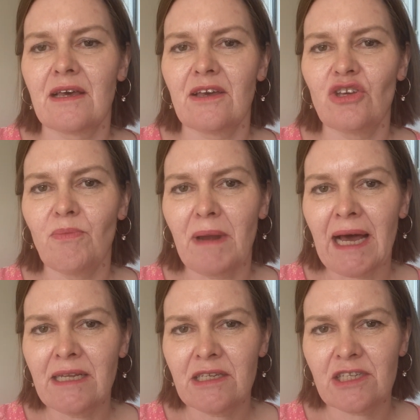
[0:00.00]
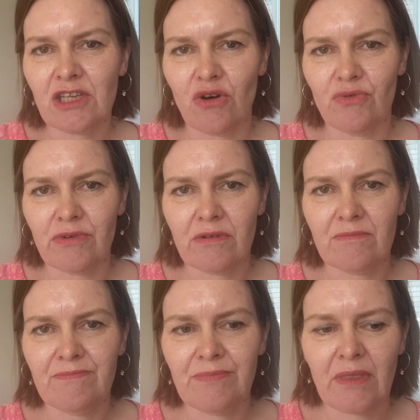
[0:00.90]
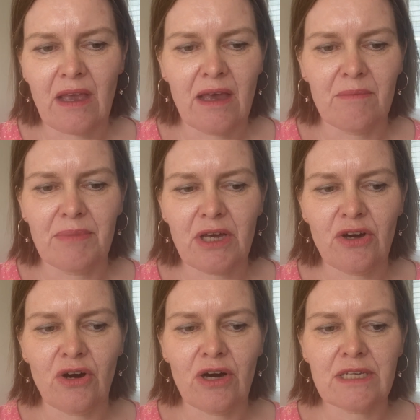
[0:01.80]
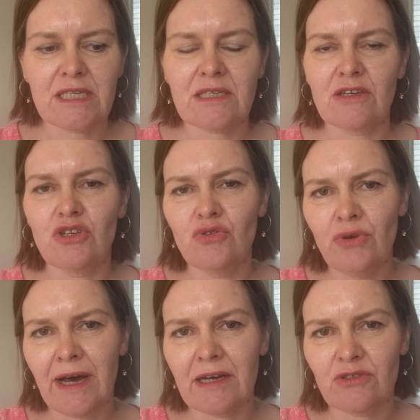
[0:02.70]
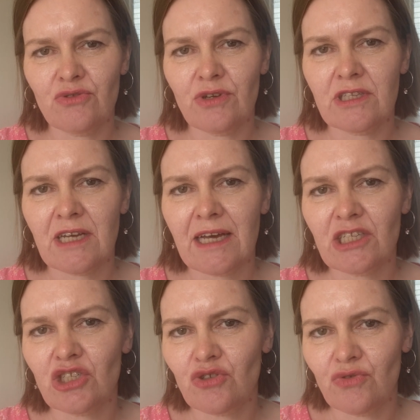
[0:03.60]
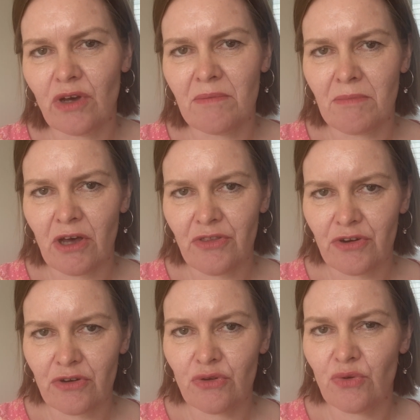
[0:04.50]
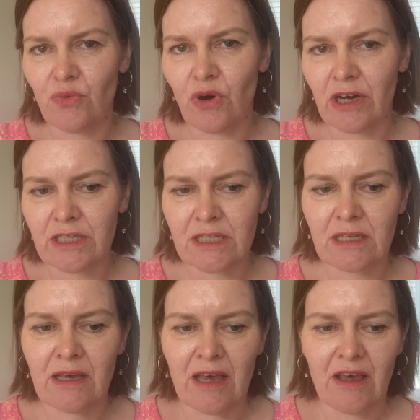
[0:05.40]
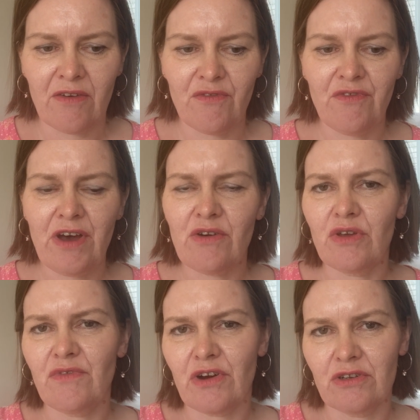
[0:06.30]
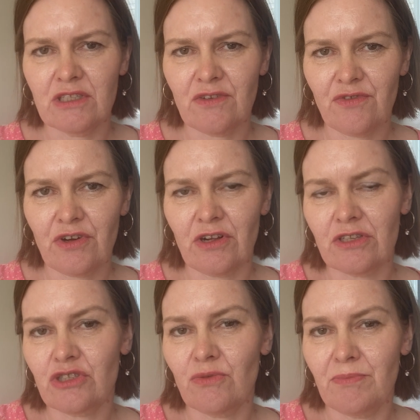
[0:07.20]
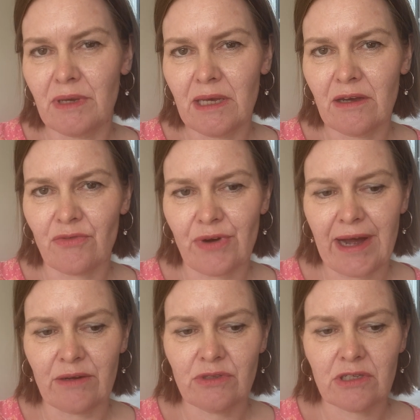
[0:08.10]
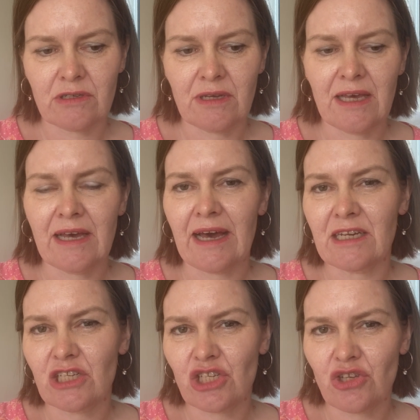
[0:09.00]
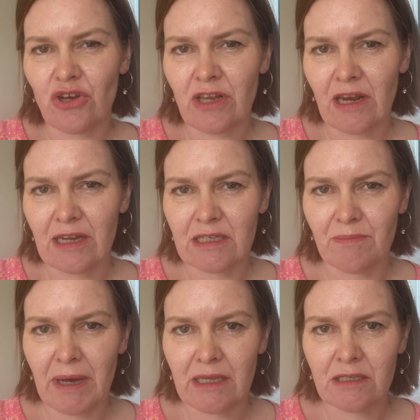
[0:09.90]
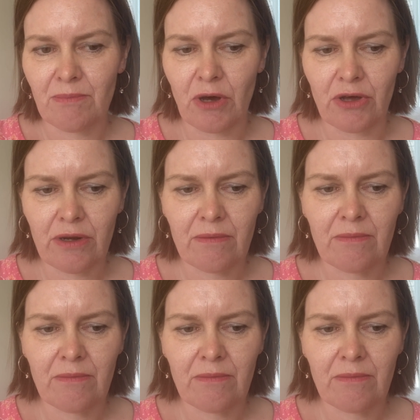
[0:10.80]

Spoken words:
your blind zone, because you had to attach to a mother who was very, very difficult to be around and certainly depend upon.